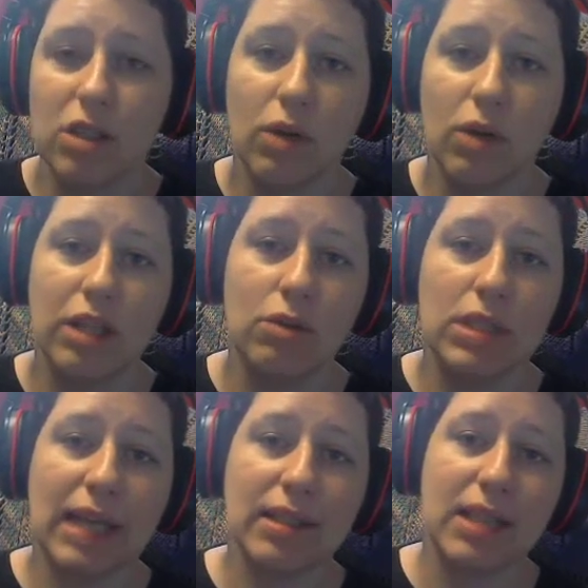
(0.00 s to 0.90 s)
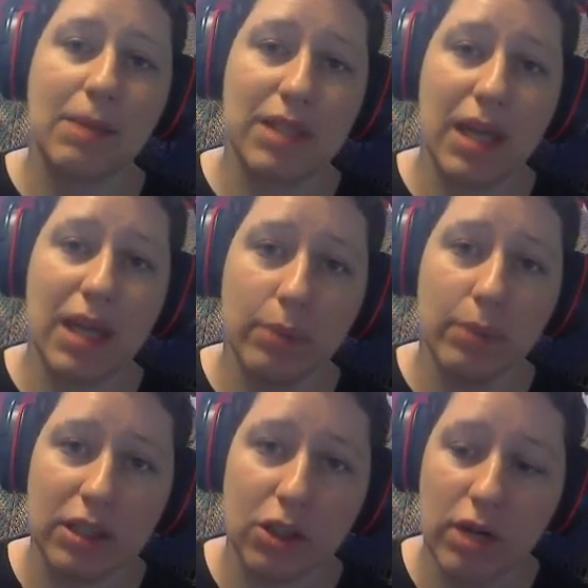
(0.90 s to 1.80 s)
You want to use that same
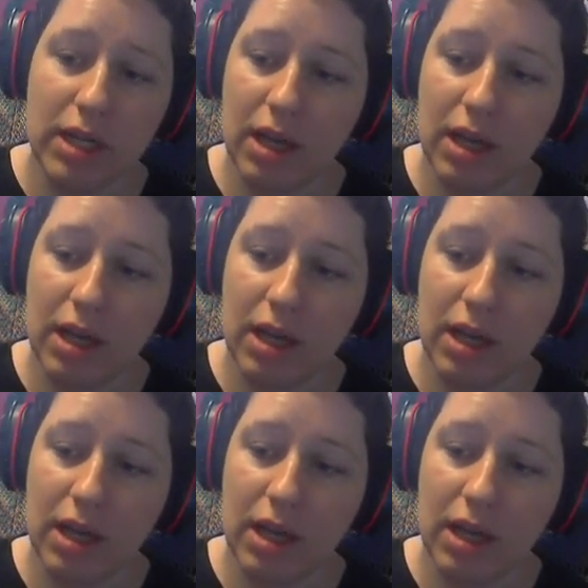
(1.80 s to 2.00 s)
template to create